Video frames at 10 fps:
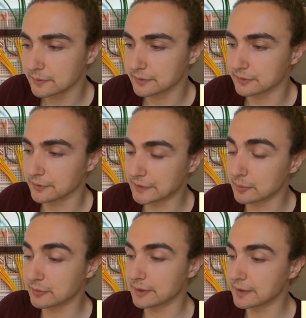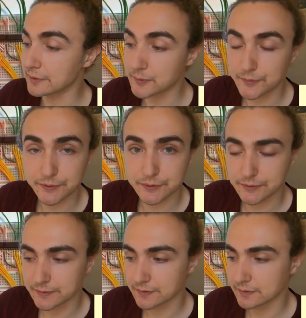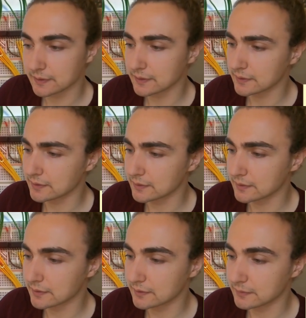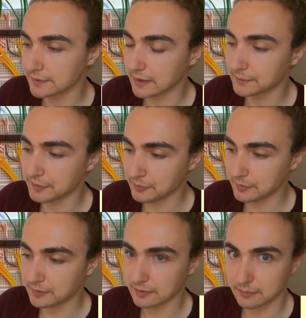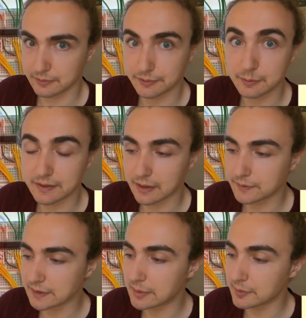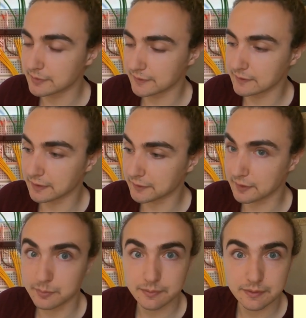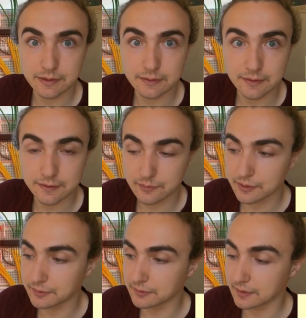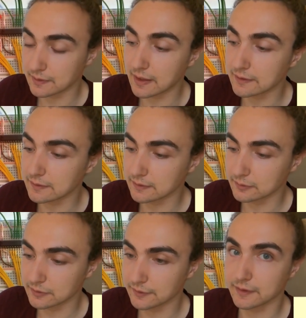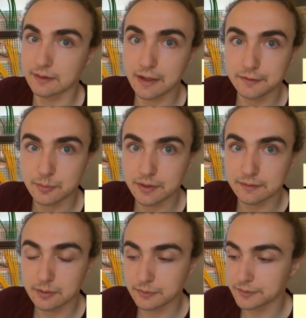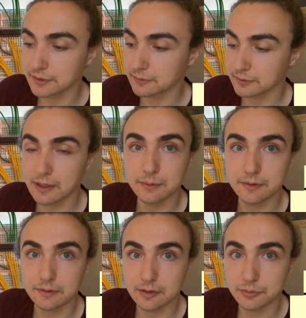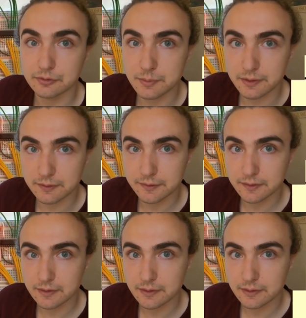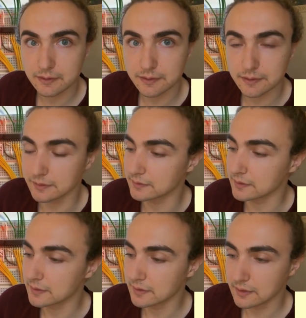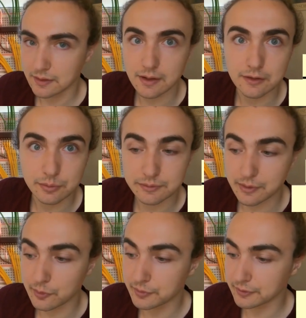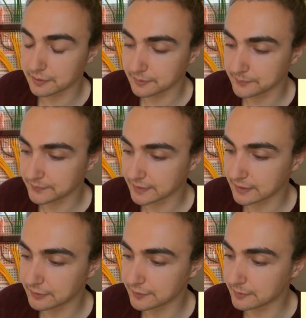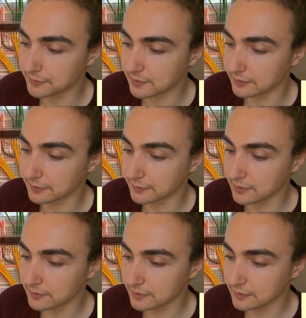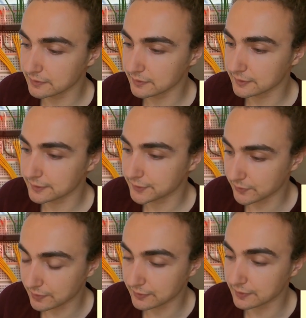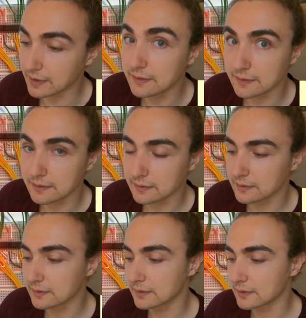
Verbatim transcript: which are shown in the upper right-hand corner. We count them, we're going to be counting how many bits it takes up to get to 719, which is the last minute that we'll need if we're counting the number of minutes in a 12-hour period. And now you see we have 717, 718,